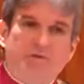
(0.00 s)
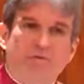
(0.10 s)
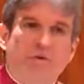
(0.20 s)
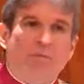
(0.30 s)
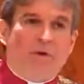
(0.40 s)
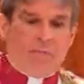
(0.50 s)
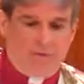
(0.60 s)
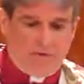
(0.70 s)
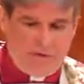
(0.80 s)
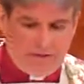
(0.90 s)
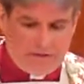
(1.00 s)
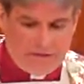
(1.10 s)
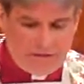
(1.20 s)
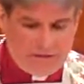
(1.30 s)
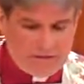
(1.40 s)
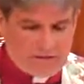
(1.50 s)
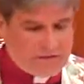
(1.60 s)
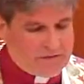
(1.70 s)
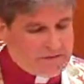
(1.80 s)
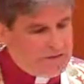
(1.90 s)
To remember
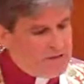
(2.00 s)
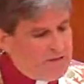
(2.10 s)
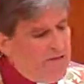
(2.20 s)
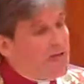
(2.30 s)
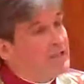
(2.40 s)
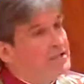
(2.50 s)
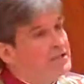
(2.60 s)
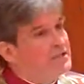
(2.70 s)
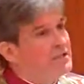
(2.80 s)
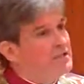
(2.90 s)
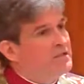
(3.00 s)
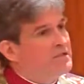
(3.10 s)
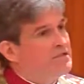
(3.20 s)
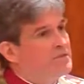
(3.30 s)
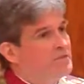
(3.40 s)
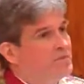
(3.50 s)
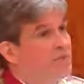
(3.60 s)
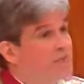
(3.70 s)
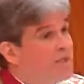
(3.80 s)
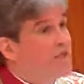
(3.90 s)
is not to
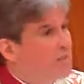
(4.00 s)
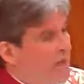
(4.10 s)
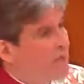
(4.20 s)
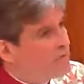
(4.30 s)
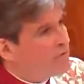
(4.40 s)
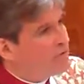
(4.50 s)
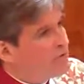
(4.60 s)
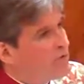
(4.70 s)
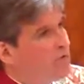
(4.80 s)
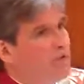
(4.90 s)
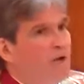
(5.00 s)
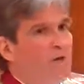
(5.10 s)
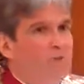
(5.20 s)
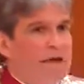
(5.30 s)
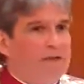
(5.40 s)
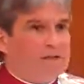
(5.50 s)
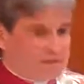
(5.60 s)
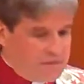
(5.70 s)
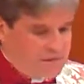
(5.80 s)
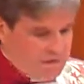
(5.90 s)
think about a
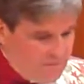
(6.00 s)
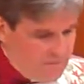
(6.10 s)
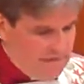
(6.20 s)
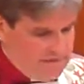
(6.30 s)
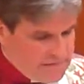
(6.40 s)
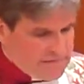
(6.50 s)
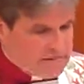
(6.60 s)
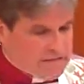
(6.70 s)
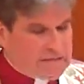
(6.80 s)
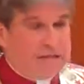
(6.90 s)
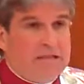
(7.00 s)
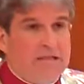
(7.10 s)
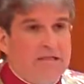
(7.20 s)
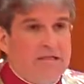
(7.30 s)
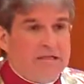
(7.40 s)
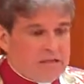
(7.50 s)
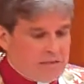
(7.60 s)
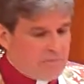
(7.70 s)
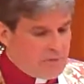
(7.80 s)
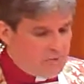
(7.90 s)
past event,
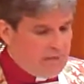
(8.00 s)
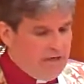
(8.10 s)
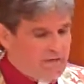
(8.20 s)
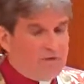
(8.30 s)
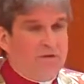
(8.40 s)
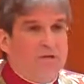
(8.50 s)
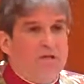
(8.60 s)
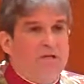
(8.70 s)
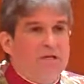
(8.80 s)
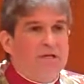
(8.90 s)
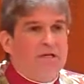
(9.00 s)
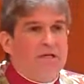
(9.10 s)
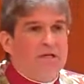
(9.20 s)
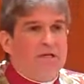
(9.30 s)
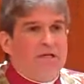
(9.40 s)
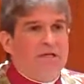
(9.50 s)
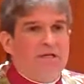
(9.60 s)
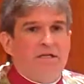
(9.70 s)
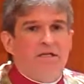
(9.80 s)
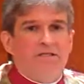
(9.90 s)
but rather it
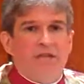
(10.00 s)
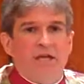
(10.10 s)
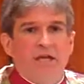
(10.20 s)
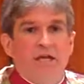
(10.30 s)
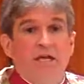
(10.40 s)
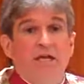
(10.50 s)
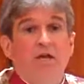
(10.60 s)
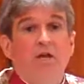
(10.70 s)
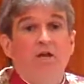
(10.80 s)
is a